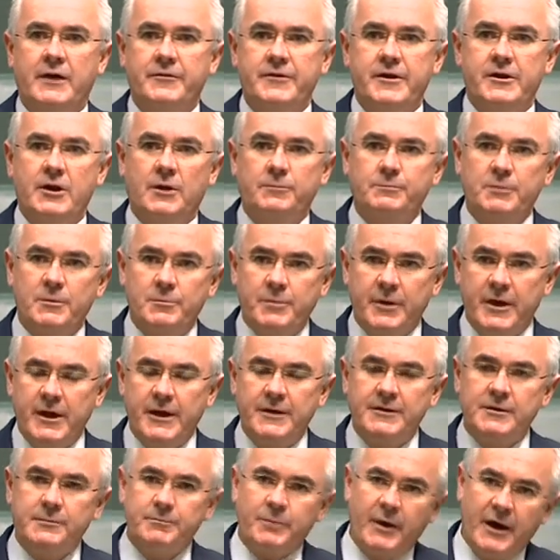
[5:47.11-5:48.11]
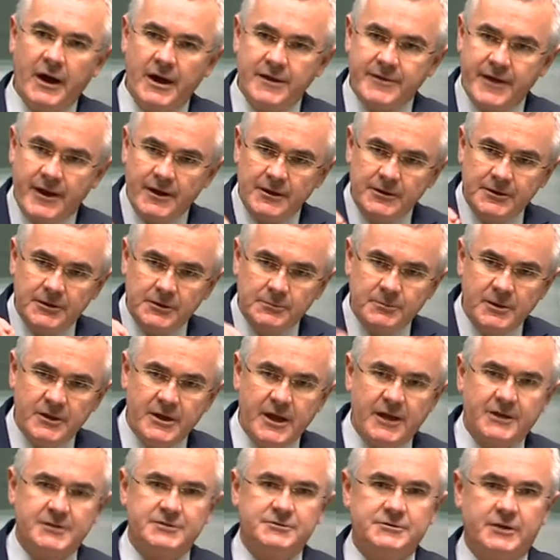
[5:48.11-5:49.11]
They're not prepared to pay that little
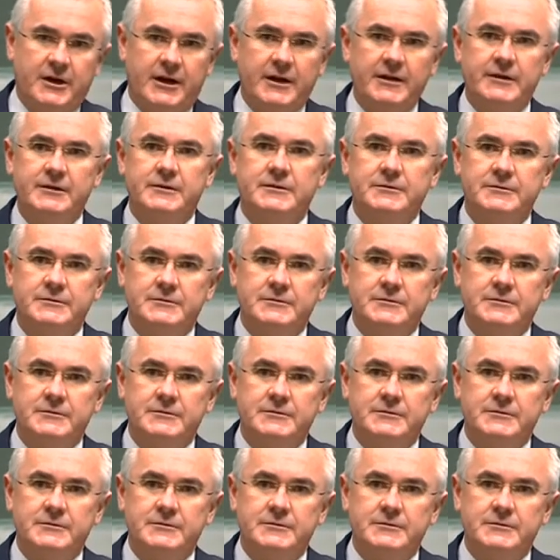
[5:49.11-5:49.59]
bit extra